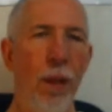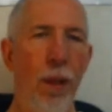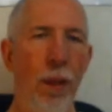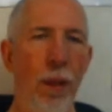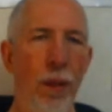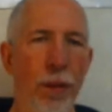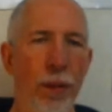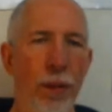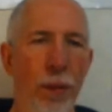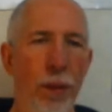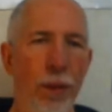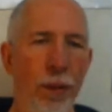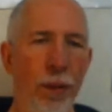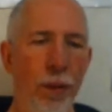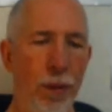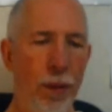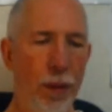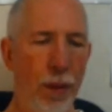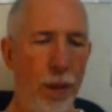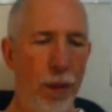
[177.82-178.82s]
Also,
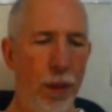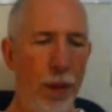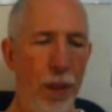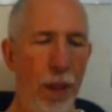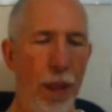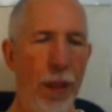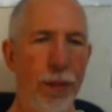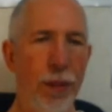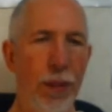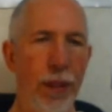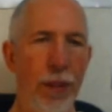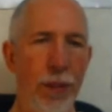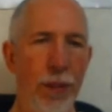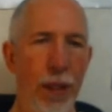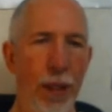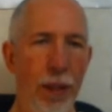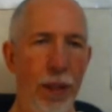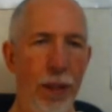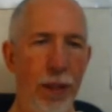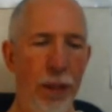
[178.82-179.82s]
as I
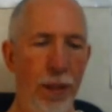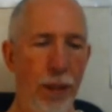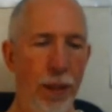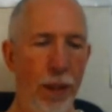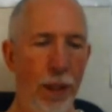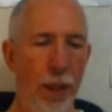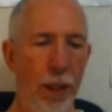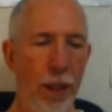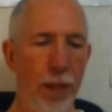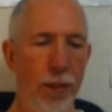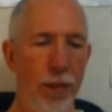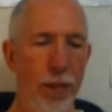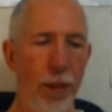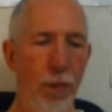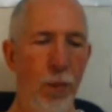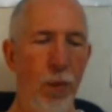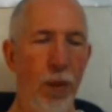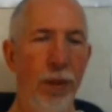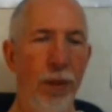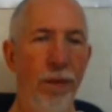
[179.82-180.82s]
said, he's
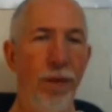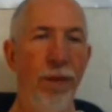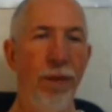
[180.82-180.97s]
somewhat of a